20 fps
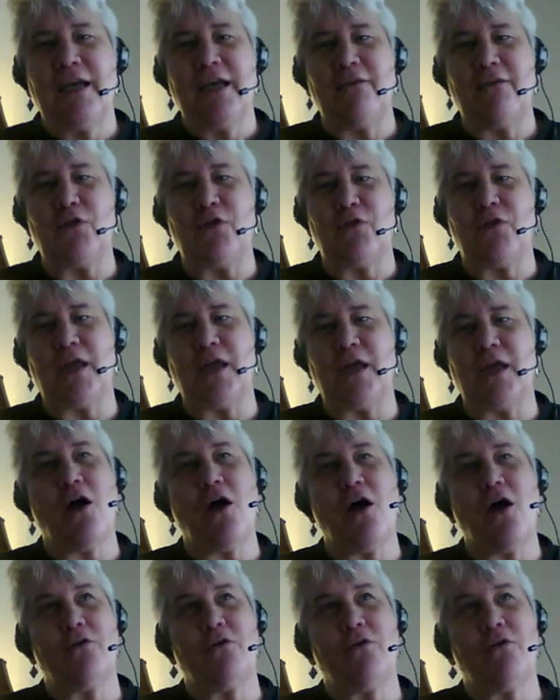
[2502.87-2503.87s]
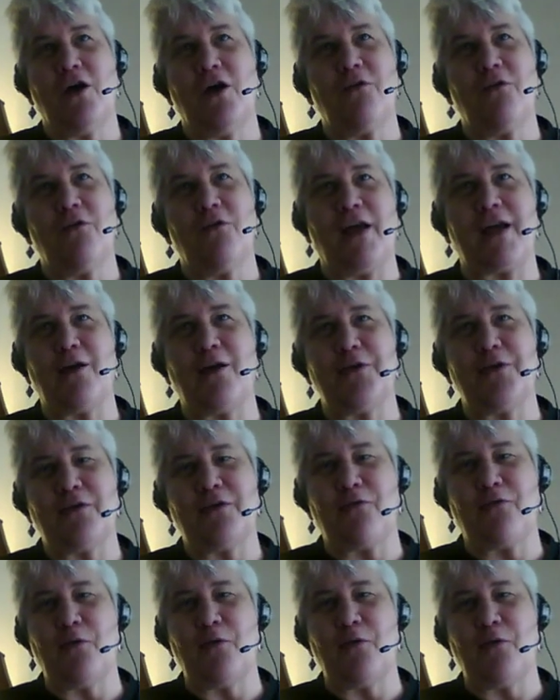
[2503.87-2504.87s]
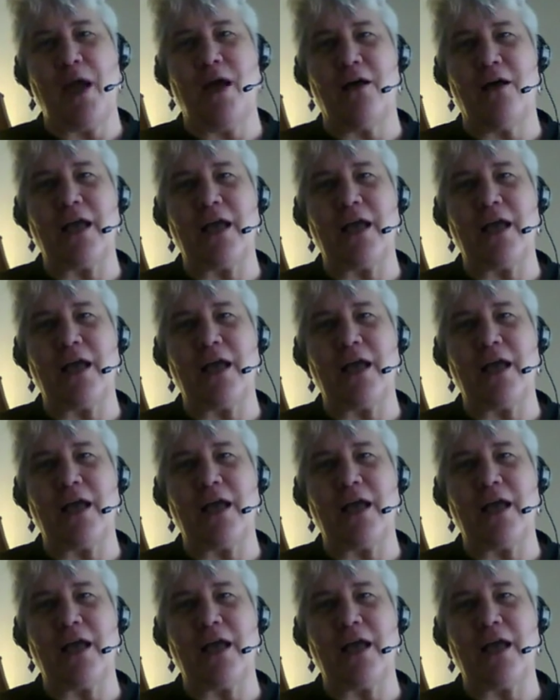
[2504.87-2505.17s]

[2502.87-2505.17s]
if you think, oh no, if I go a different way I'll